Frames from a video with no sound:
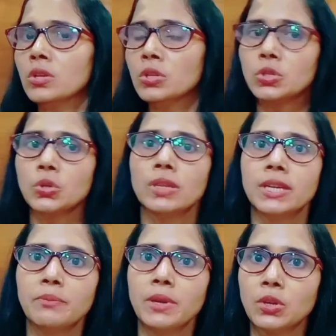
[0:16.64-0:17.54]
So,
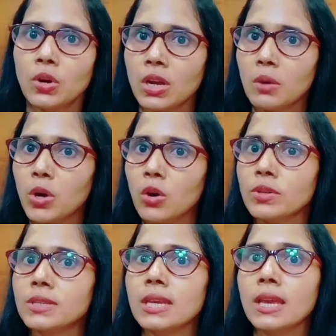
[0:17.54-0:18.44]
let me talk
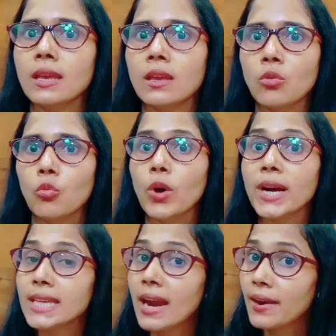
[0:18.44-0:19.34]
about
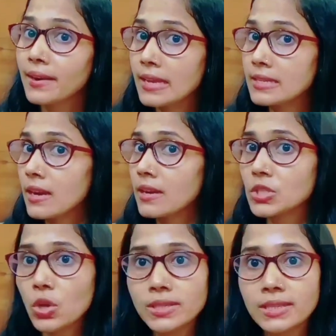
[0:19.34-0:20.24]
what are natural
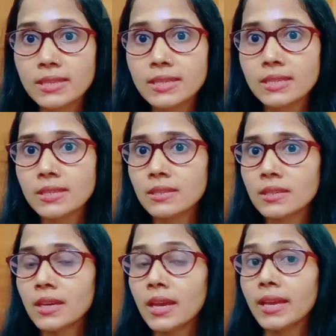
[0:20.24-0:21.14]
resources,
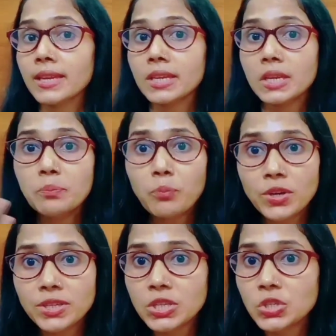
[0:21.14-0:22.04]

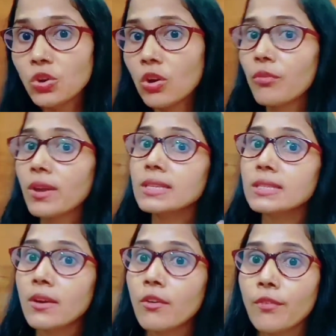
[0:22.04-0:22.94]
importance of
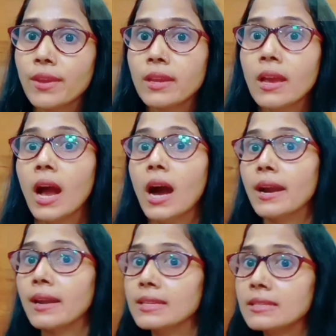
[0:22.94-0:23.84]
conserving
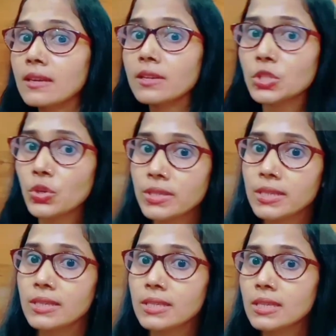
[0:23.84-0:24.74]
our natural
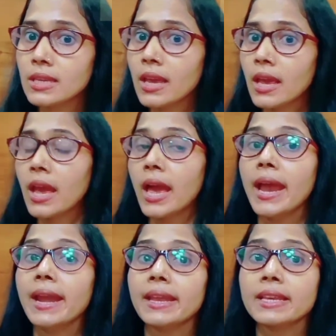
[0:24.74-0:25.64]
resources,
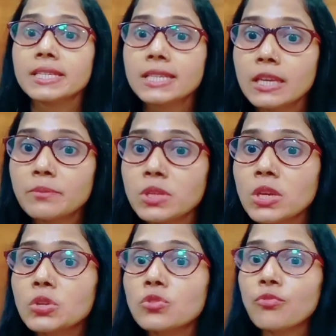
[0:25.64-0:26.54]
and steps
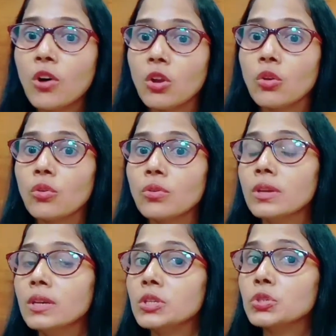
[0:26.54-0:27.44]
to follow
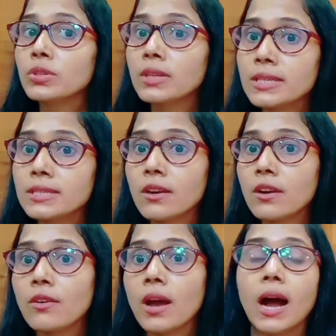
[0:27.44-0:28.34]
to
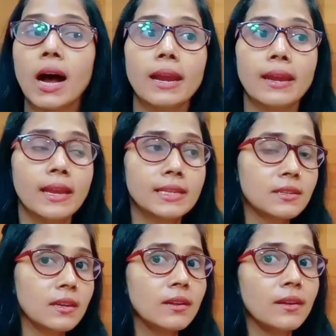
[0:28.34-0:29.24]
conserve our
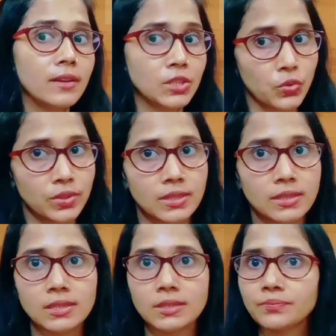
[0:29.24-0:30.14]
natural
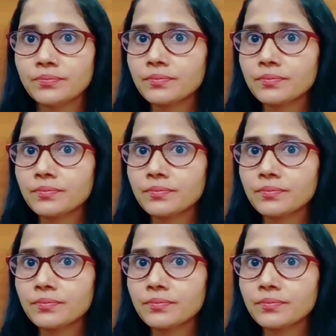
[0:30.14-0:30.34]
resources.